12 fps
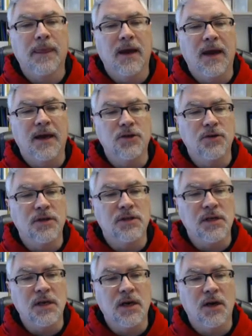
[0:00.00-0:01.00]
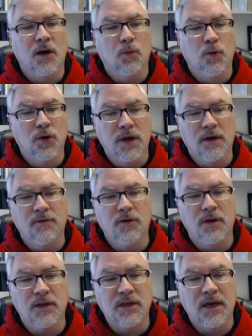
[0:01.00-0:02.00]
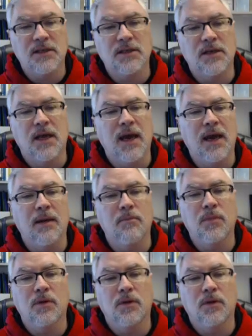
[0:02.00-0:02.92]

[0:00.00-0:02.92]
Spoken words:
As you can see here, it will give you the test name,